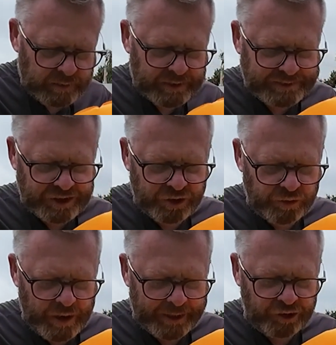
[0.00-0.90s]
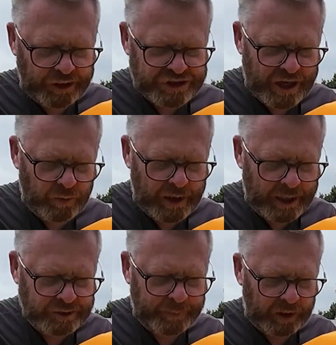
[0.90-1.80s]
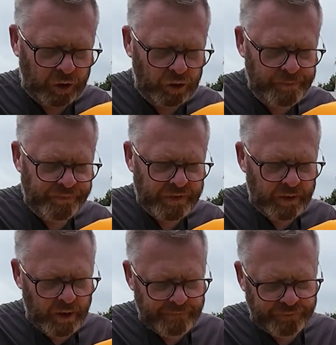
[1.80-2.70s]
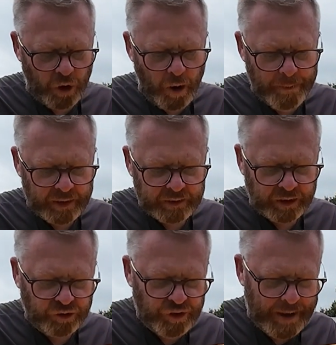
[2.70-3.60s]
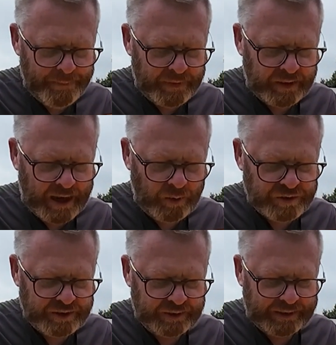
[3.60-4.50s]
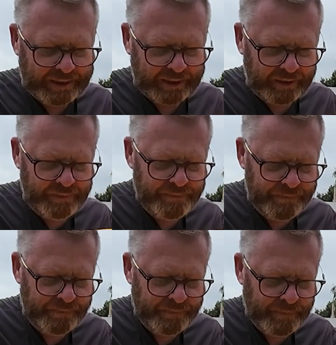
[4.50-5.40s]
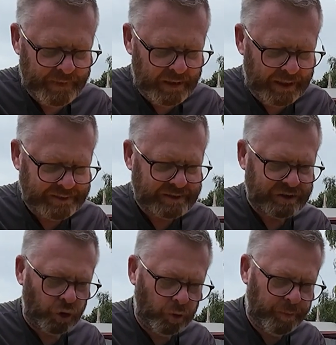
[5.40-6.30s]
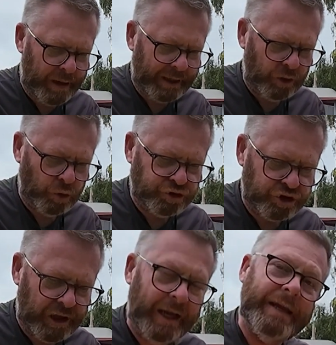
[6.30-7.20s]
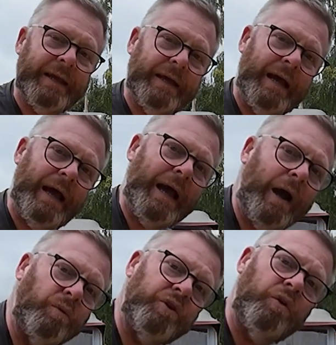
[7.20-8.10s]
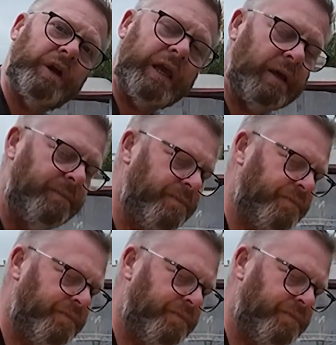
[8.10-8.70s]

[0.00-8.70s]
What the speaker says: So that's your crash out large pillow from Gram Counter Gear, as sold by Ultralight Outdoor Gear.